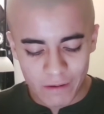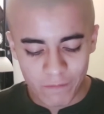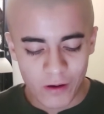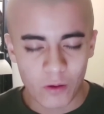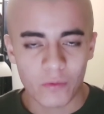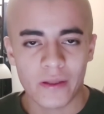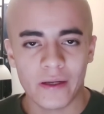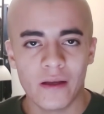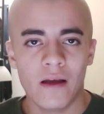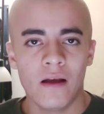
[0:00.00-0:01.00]
and final
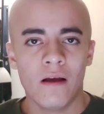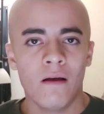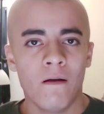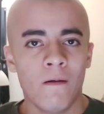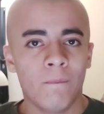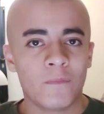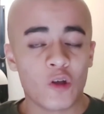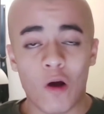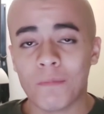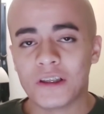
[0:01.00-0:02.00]
thing.
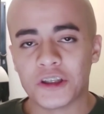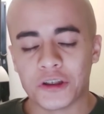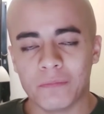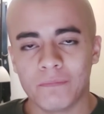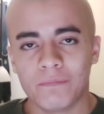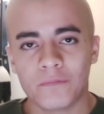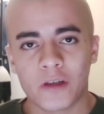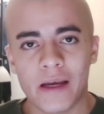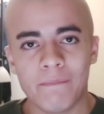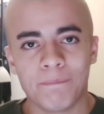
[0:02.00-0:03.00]
Competition,
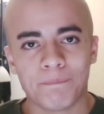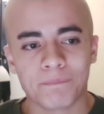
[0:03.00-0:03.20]
okay?